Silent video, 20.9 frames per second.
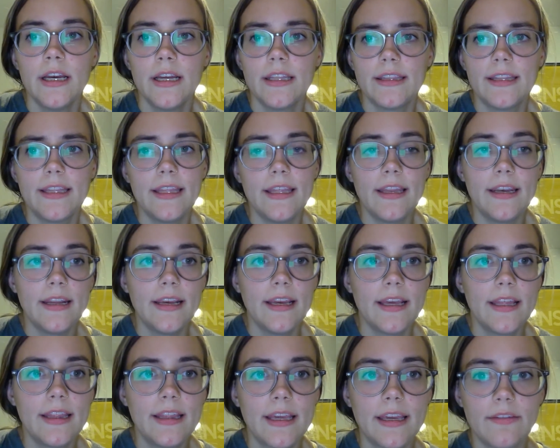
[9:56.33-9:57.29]
then
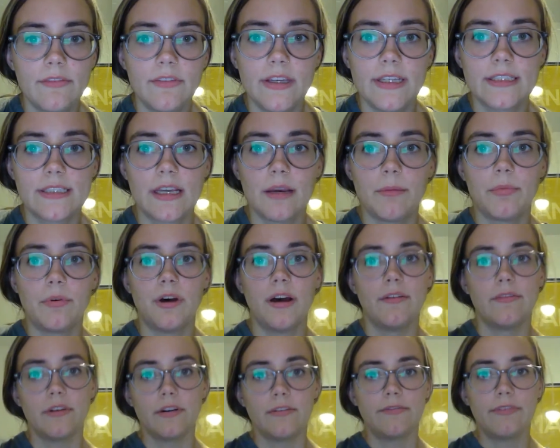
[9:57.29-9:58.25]
they give the example
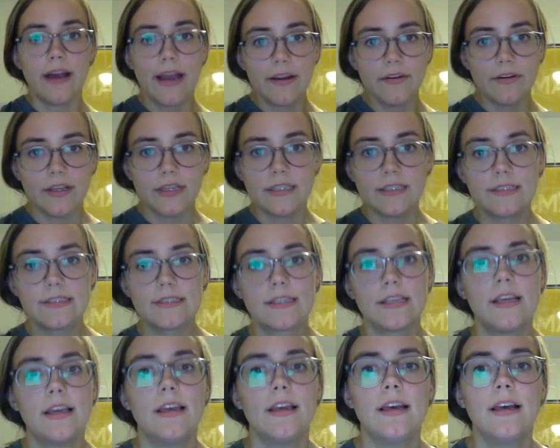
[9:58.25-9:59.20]
of a
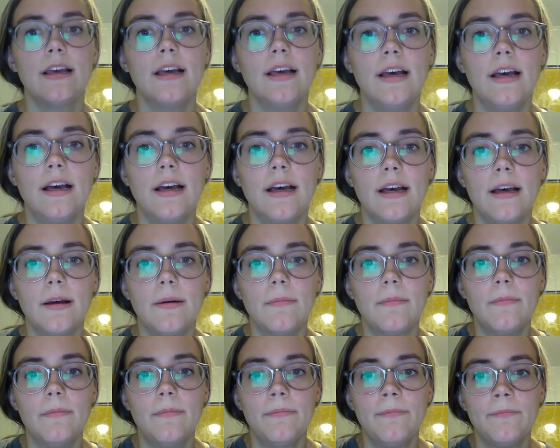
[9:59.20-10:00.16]
virus,
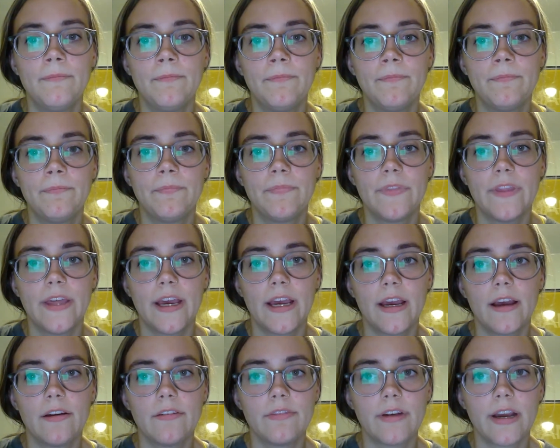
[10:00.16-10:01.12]
that
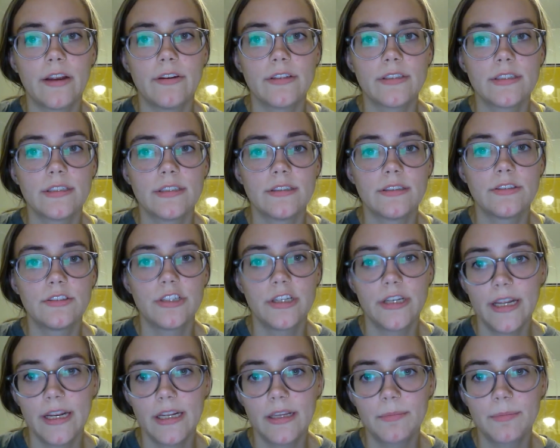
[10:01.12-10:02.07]
a virus is
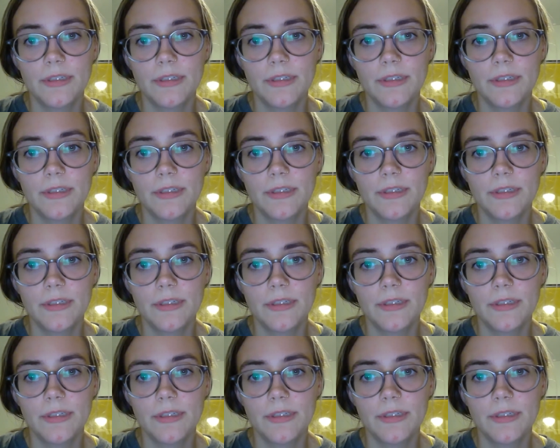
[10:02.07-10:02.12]
genetic